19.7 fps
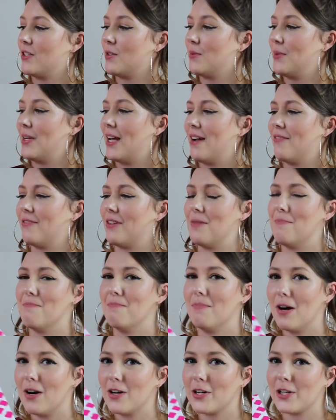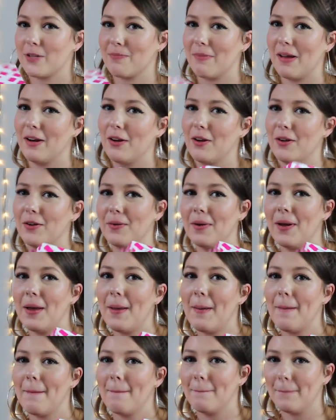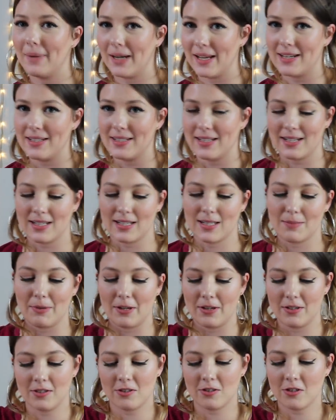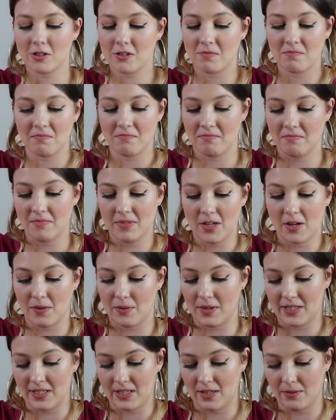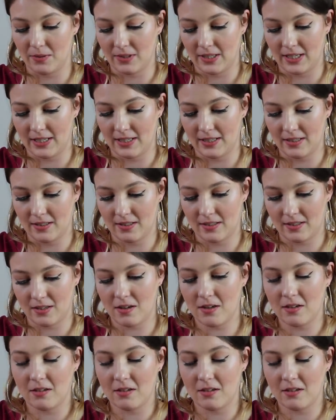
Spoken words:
So we have a marshmallow blending sponge. No idea what that is.